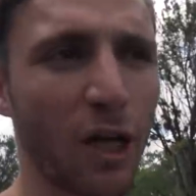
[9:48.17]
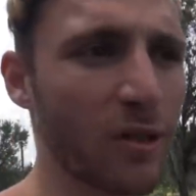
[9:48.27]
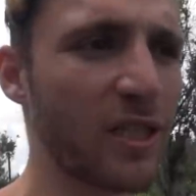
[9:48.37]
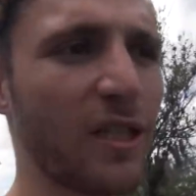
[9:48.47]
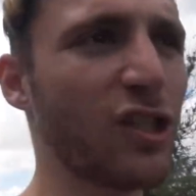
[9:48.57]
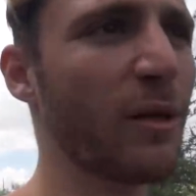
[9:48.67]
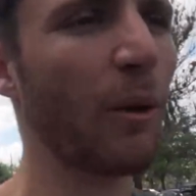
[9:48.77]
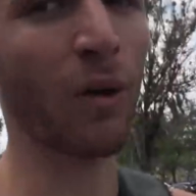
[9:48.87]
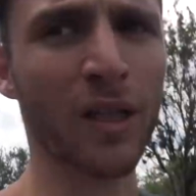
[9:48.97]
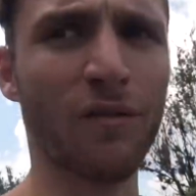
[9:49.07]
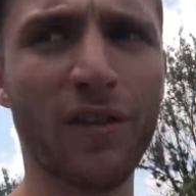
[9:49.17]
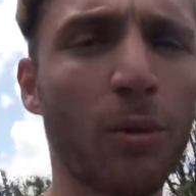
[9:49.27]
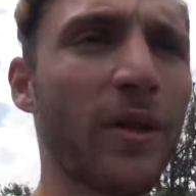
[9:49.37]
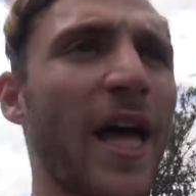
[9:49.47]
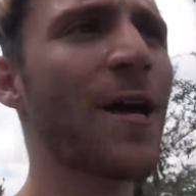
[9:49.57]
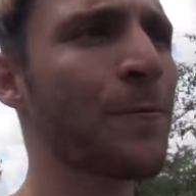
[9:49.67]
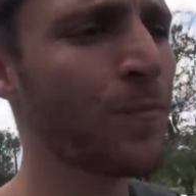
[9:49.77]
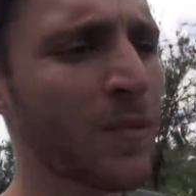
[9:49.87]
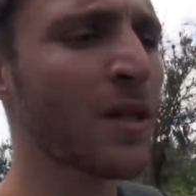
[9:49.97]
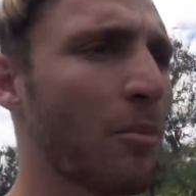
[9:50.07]
going to the gym, I wanted to film that,
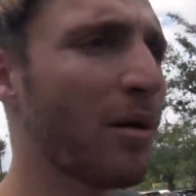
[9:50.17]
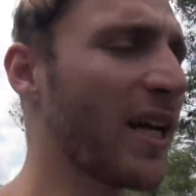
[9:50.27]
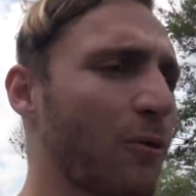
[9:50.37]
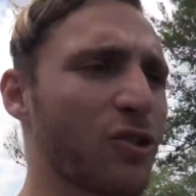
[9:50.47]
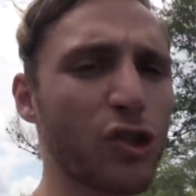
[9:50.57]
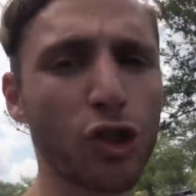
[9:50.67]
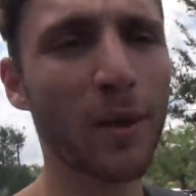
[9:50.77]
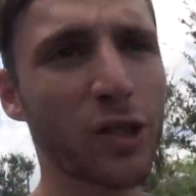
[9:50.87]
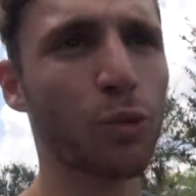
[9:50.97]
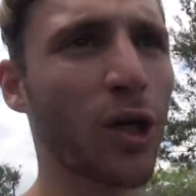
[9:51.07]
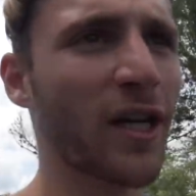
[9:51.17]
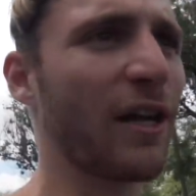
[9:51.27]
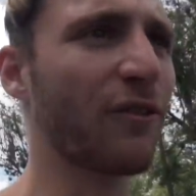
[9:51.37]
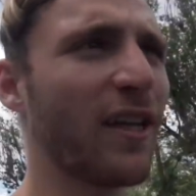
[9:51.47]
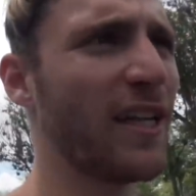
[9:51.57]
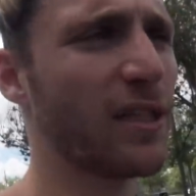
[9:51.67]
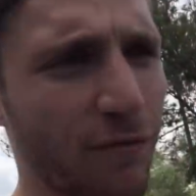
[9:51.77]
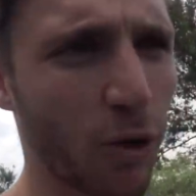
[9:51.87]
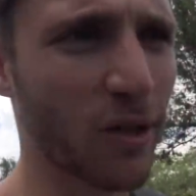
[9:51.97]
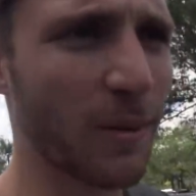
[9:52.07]
but it was just too much work and I really needed to
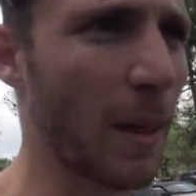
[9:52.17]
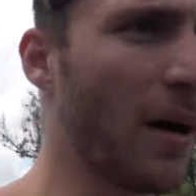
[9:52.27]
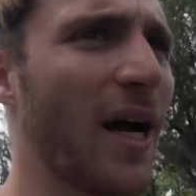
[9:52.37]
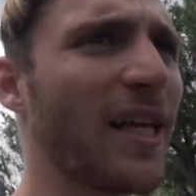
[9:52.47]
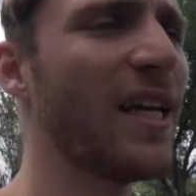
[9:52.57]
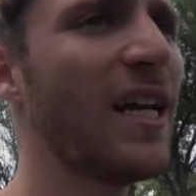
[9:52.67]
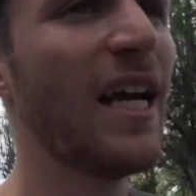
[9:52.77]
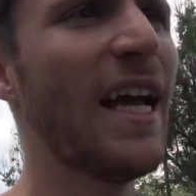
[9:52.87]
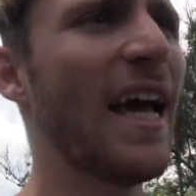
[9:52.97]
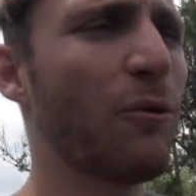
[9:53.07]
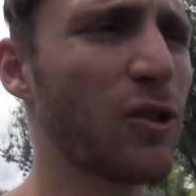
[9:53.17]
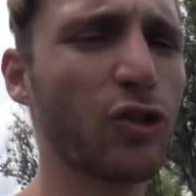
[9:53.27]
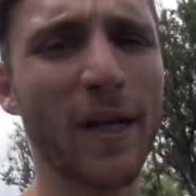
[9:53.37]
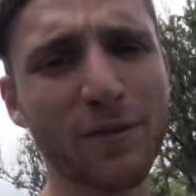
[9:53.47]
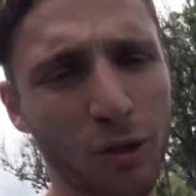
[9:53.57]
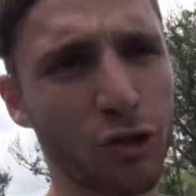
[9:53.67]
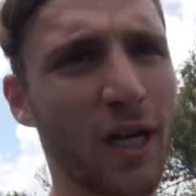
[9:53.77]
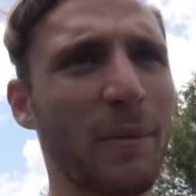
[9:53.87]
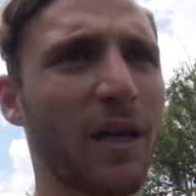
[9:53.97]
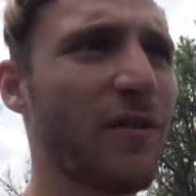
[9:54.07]
focus on my body, and it was stressful to try
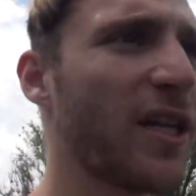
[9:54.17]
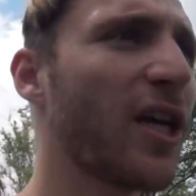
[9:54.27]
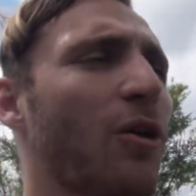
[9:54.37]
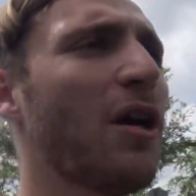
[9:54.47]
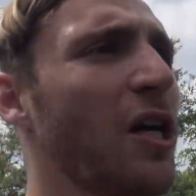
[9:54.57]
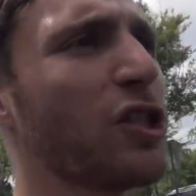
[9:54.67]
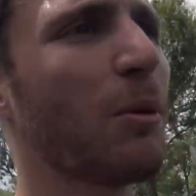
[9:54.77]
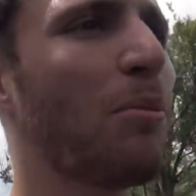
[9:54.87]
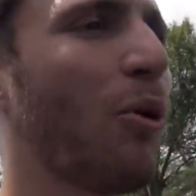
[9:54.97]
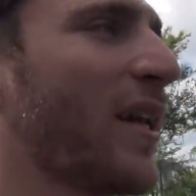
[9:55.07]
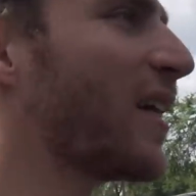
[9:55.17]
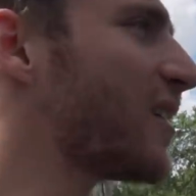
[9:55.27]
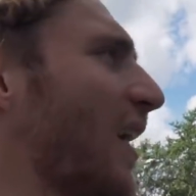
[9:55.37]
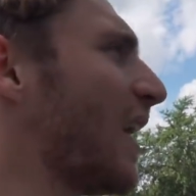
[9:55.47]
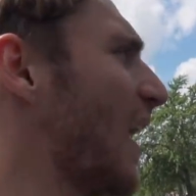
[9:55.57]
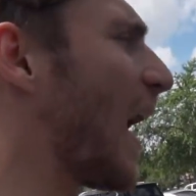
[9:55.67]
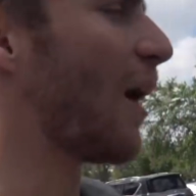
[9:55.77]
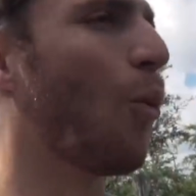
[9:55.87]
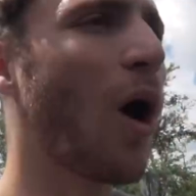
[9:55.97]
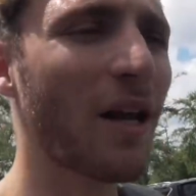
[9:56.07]
to make a video. So my point is, I
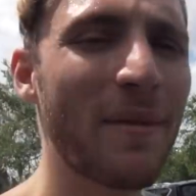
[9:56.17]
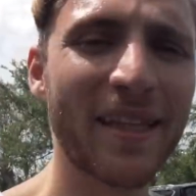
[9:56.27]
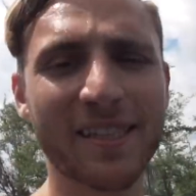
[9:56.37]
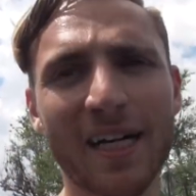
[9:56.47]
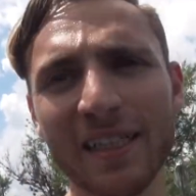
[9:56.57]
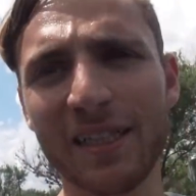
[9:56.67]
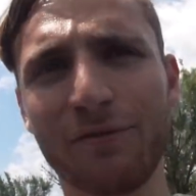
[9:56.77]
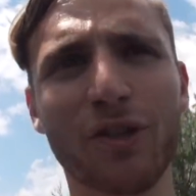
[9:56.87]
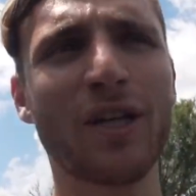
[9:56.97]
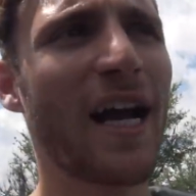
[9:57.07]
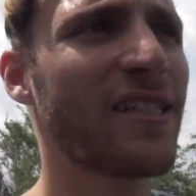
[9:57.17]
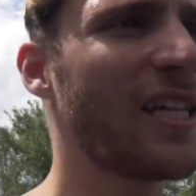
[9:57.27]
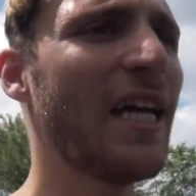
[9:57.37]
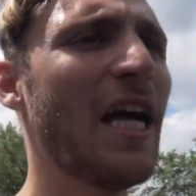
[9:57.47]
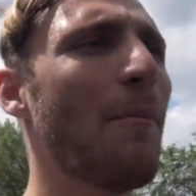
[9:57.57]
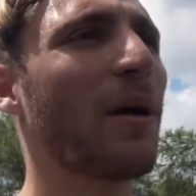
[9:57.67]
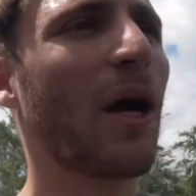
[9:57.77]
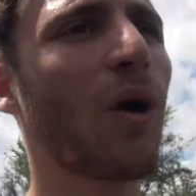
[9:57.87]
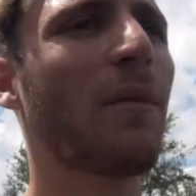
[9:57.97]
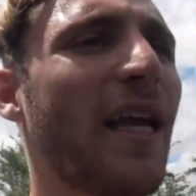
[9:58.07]
wanna make this content for you guys but I
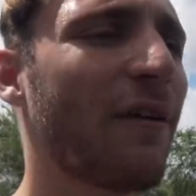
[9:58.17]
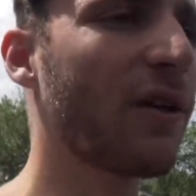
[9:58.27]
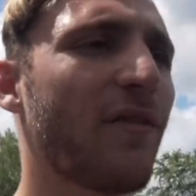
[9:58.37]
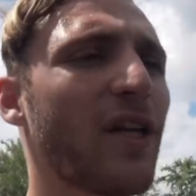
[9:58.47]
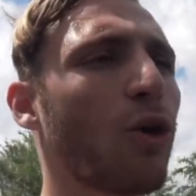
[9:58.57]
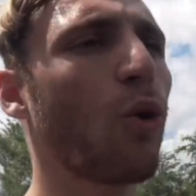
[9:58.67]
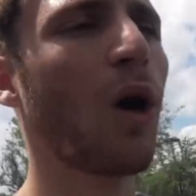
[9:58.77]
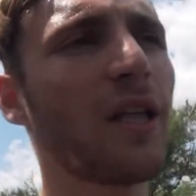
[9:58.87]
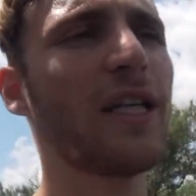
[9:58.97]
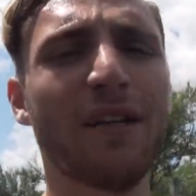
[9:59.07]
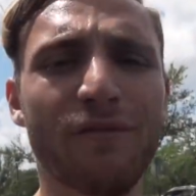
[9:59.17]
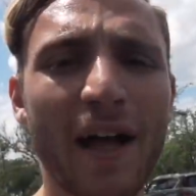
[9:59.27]
wanna make every video quality and